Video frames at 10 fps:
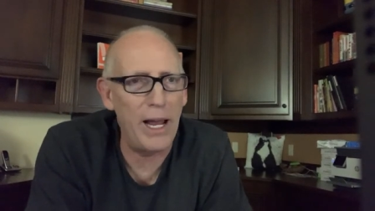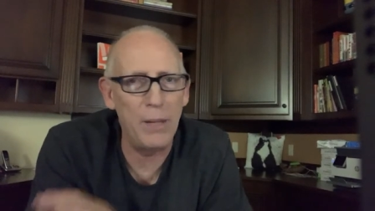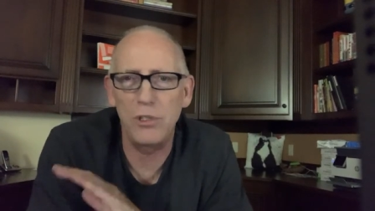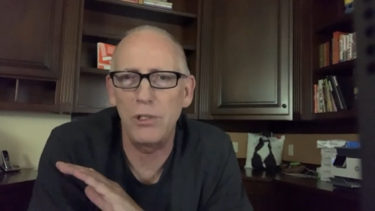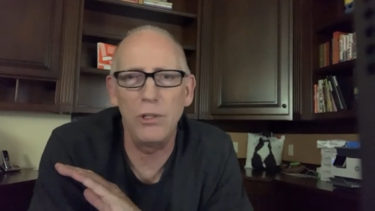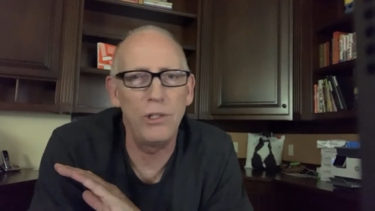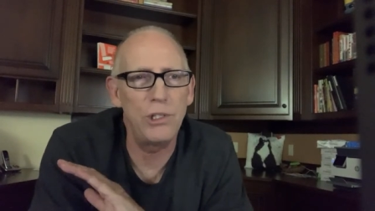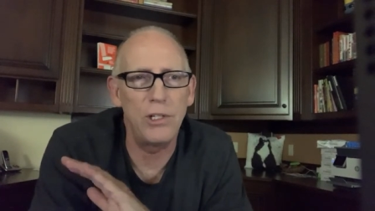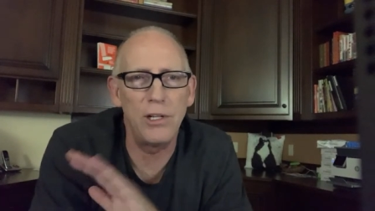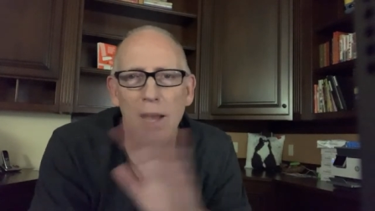absolutely
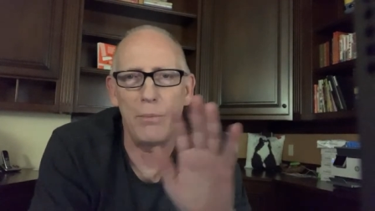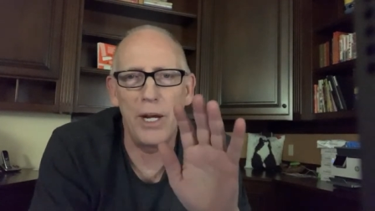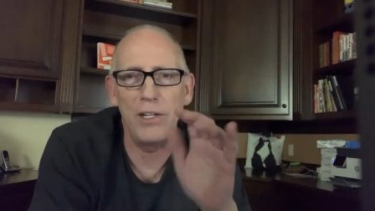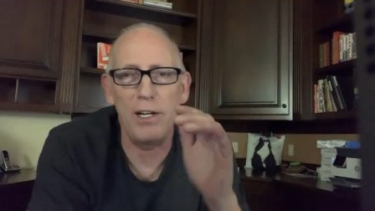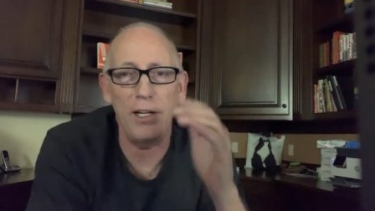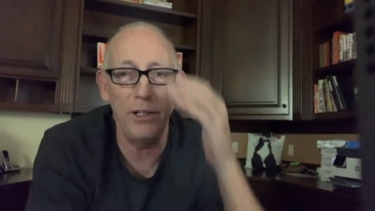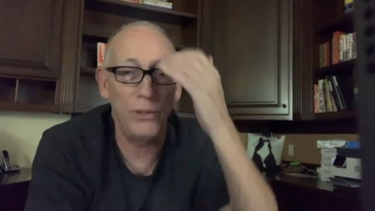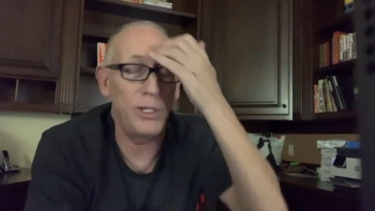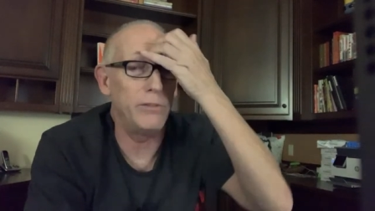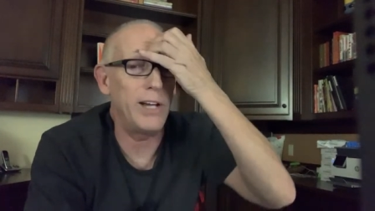should not mandate
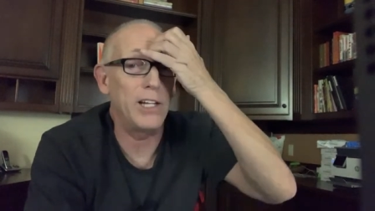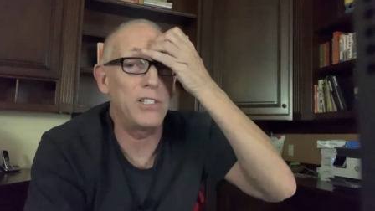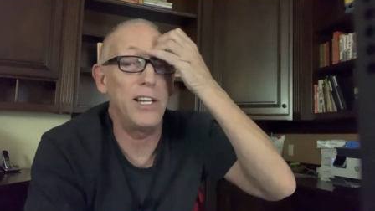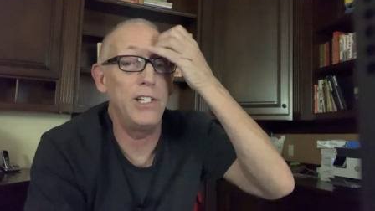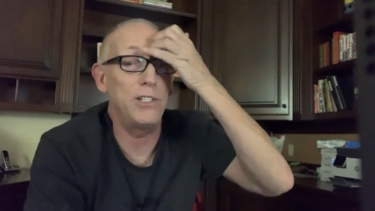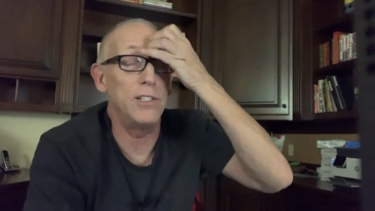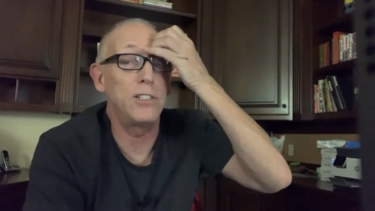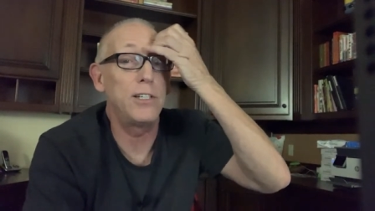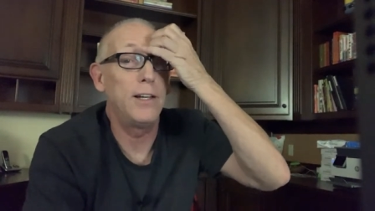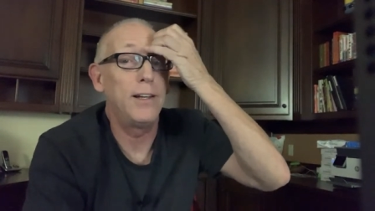you get
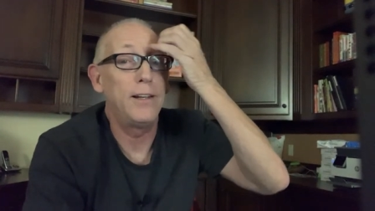vaccinations?